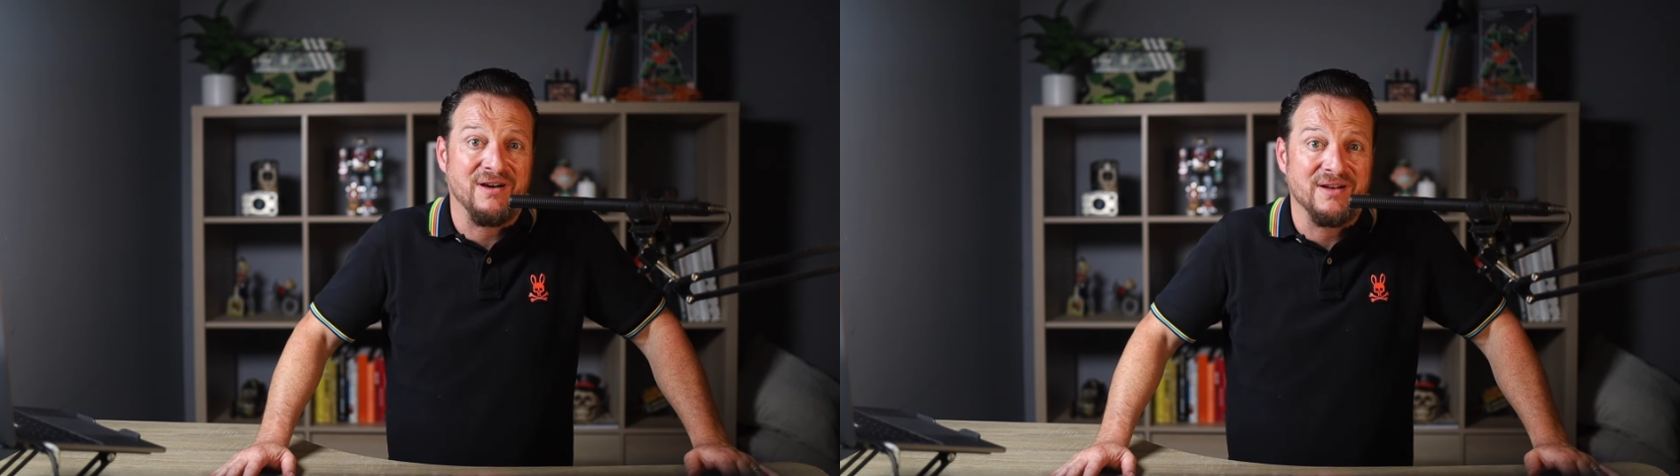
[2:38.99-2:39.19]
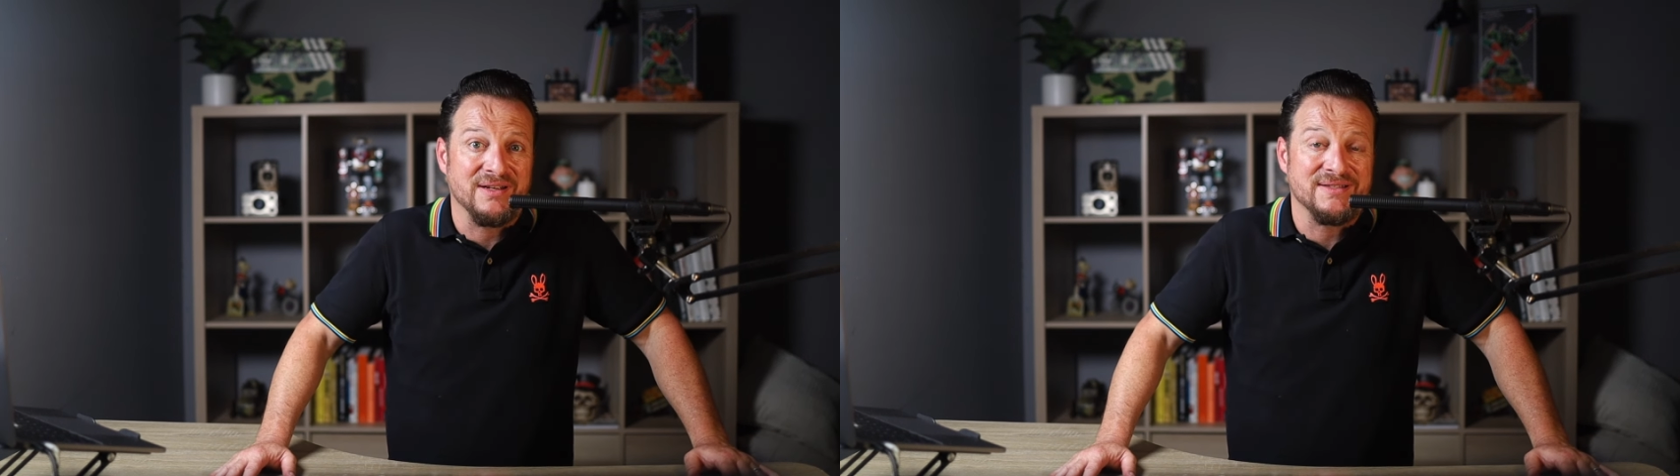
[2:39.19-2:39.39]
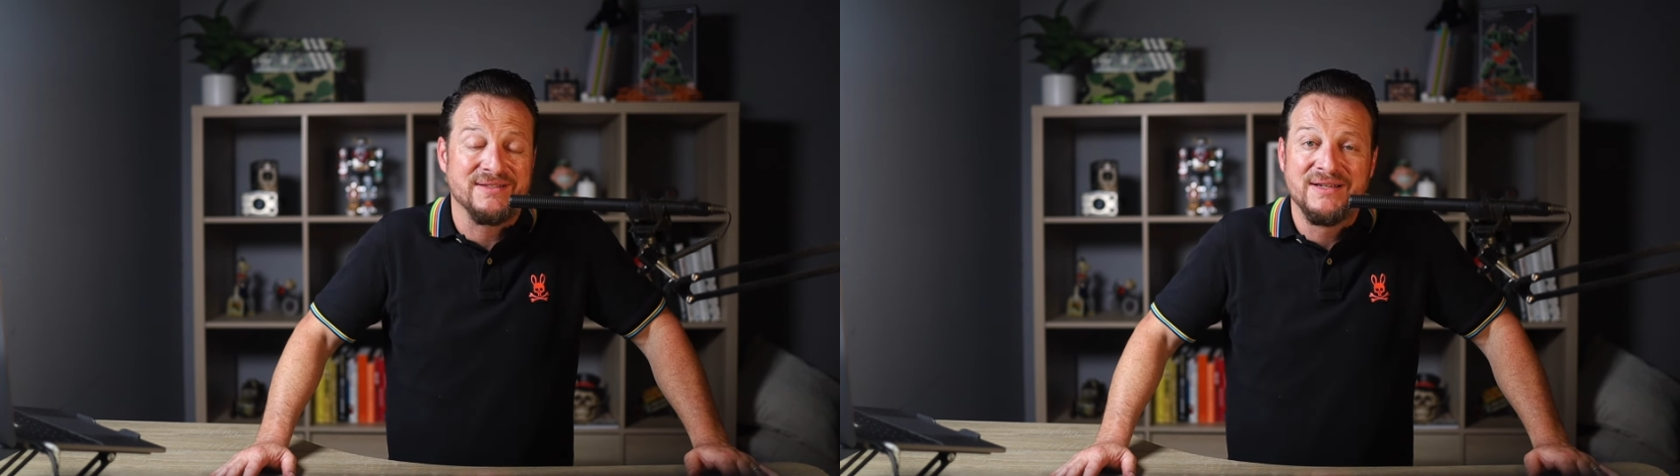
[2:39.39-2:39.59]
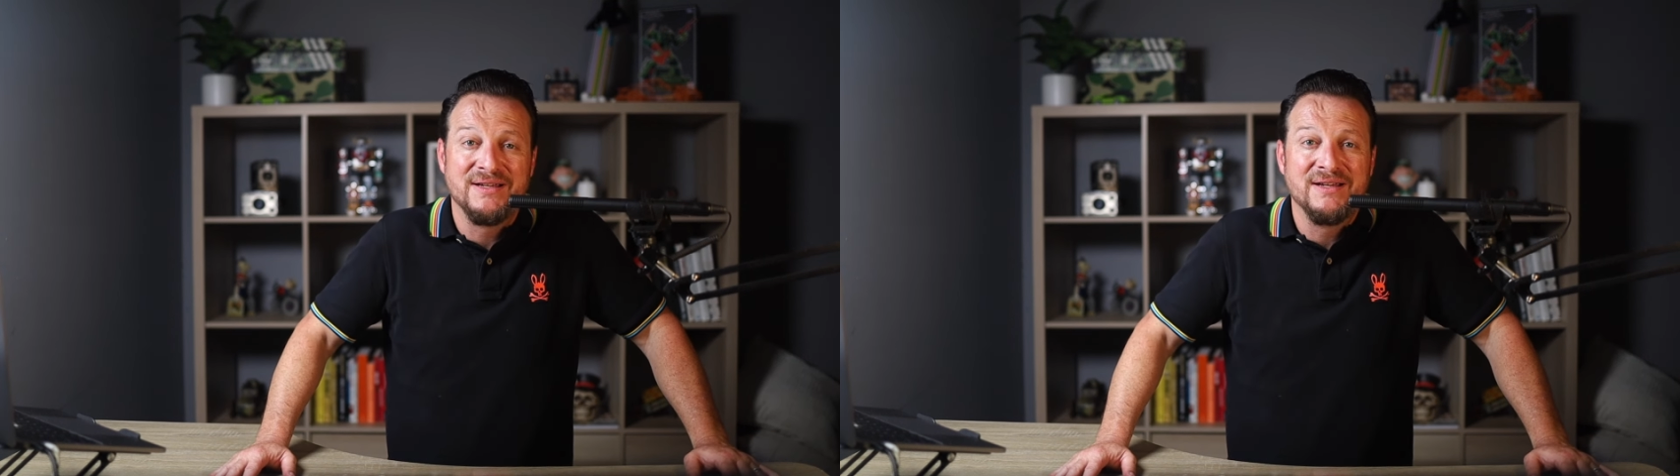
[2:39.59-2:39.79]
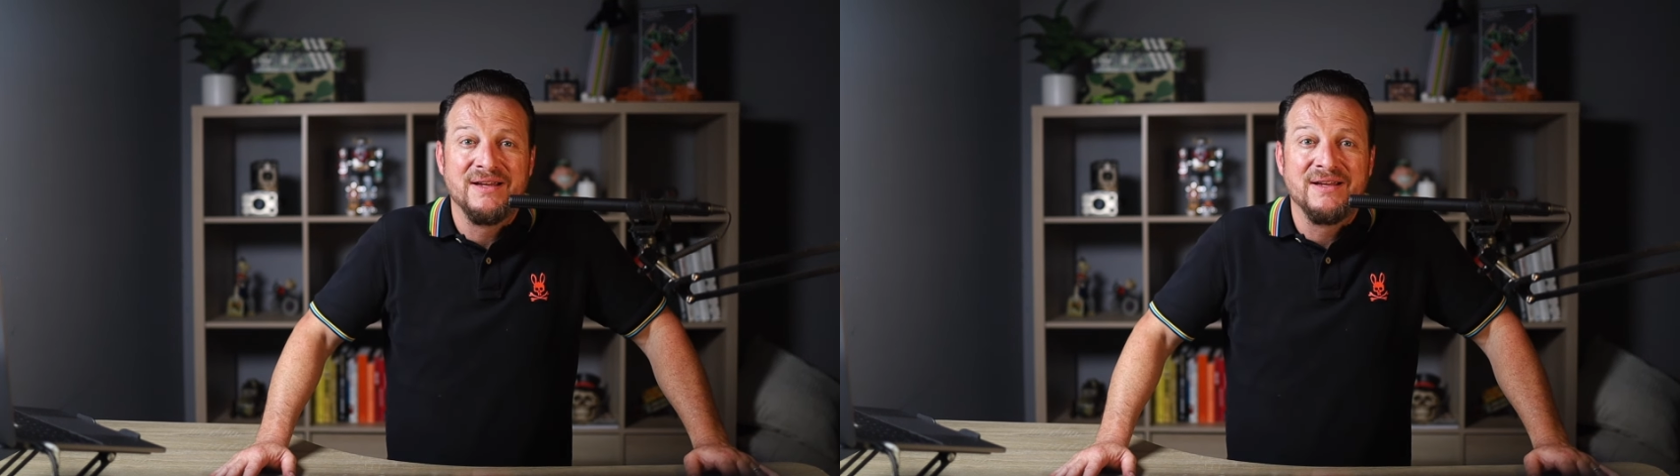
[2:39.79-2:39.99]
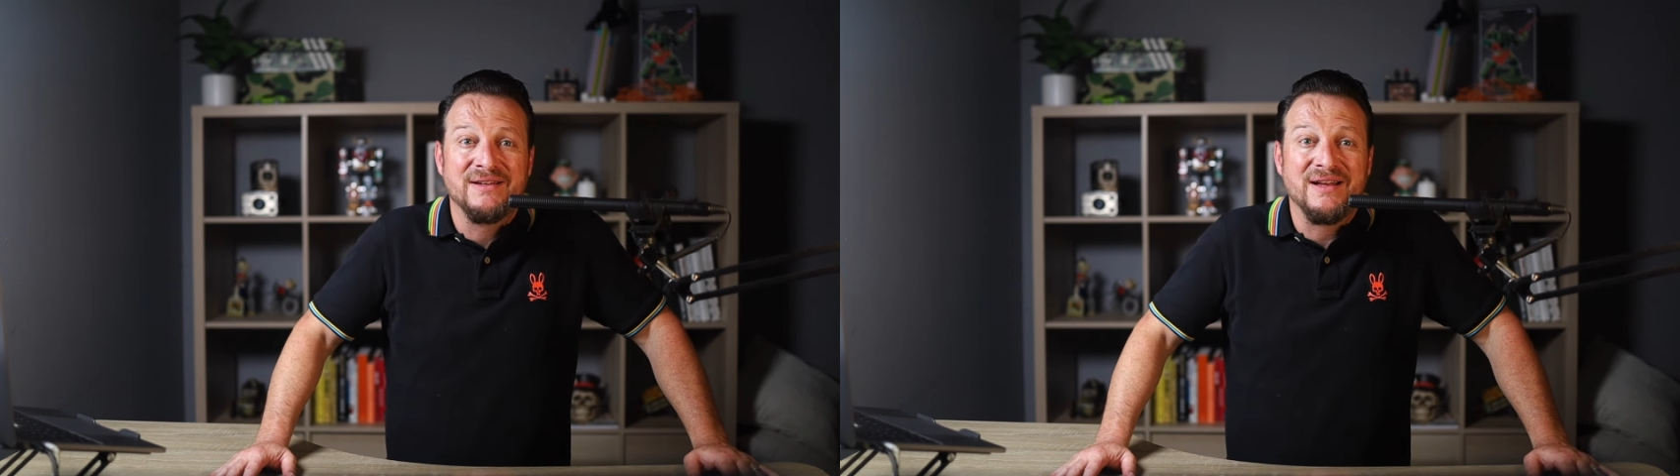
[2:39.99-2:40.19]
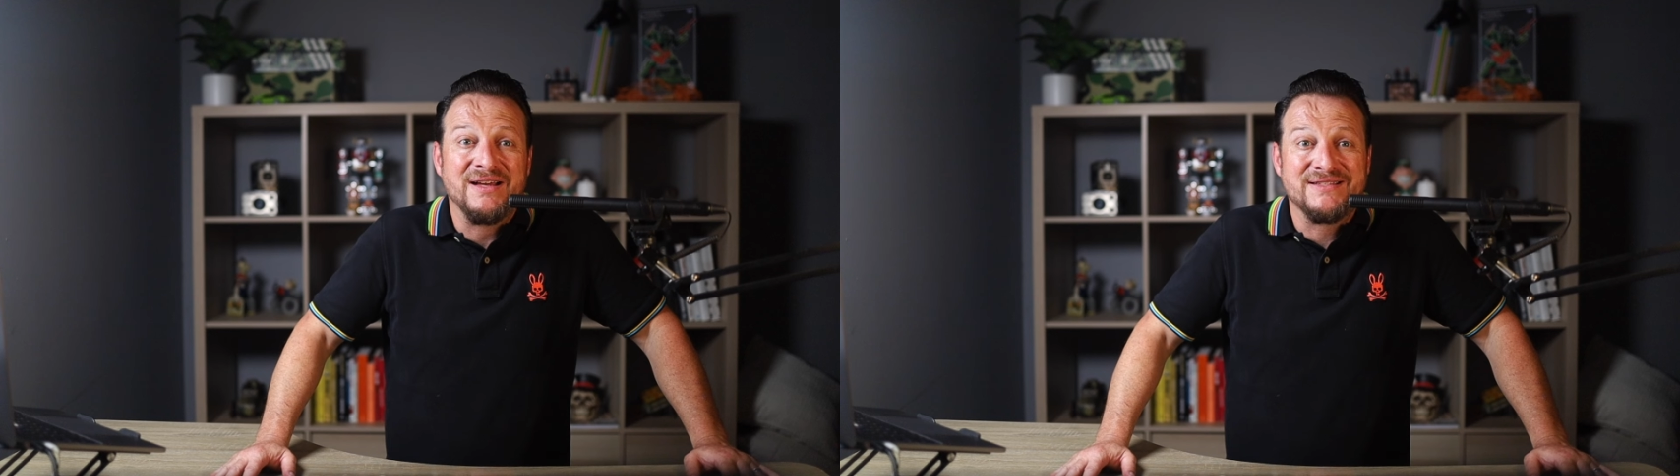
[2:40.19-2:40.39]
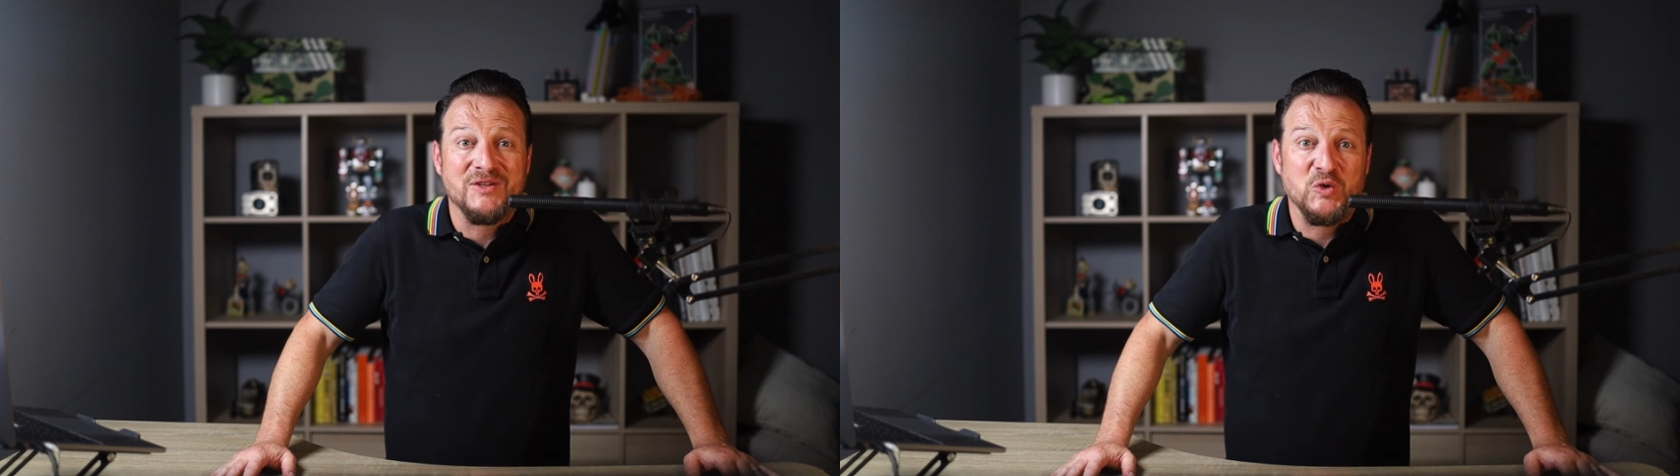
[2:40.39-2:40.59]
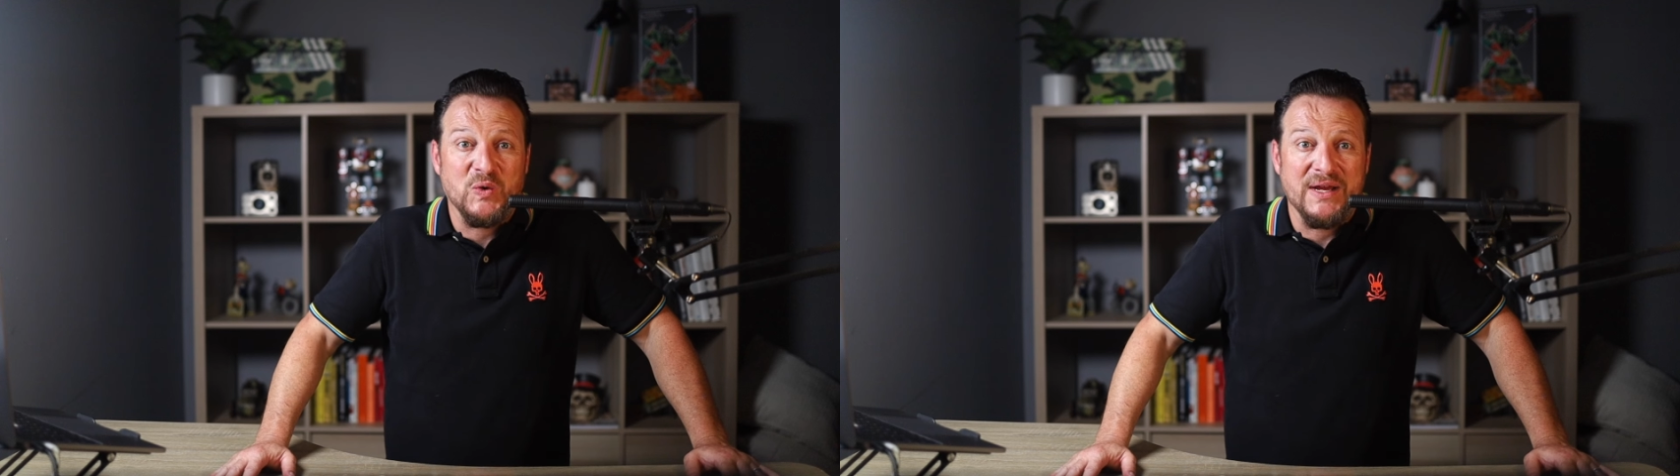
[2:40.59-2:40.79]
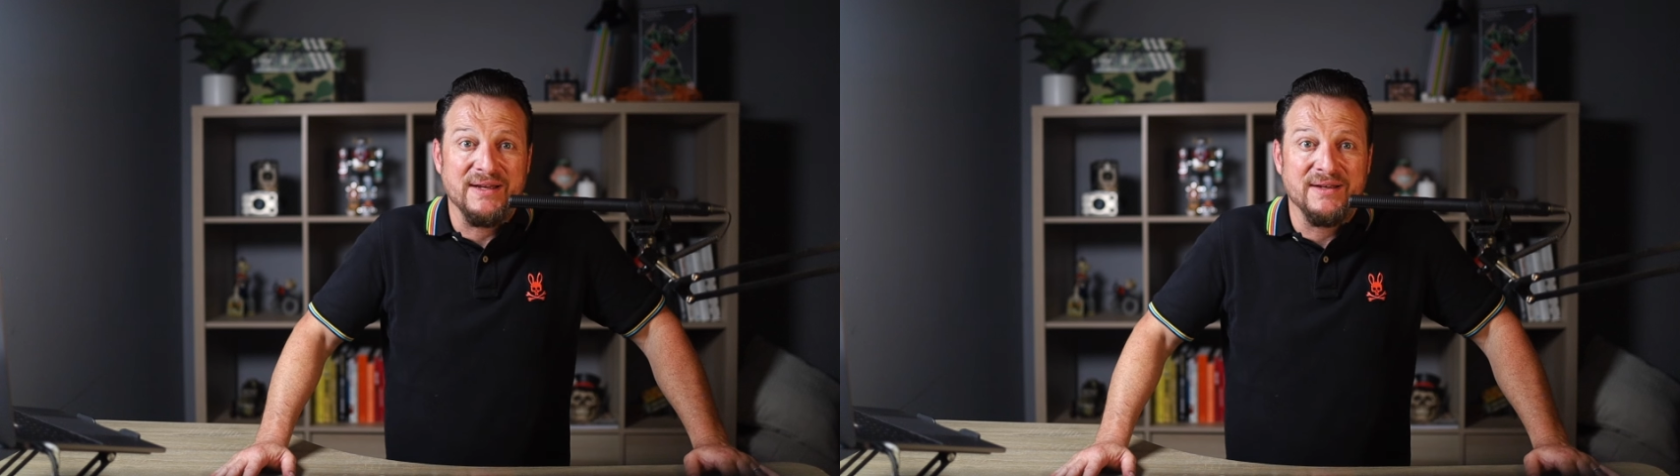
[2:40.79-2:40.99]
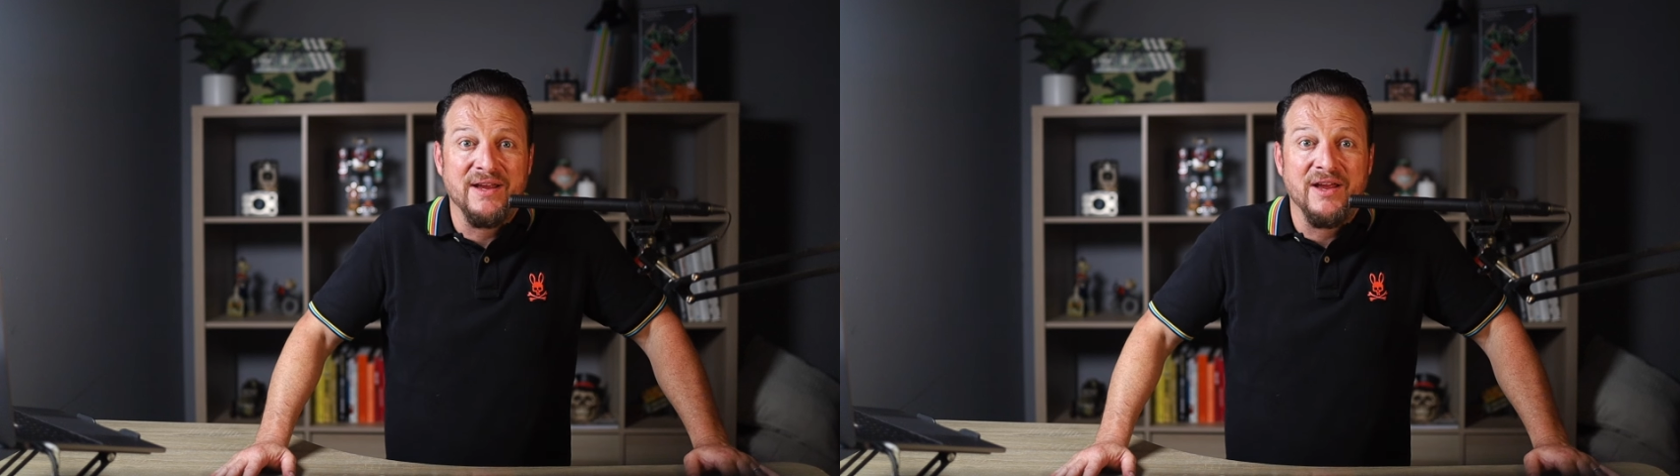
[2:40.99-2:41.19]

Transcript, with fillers: August. Not so great.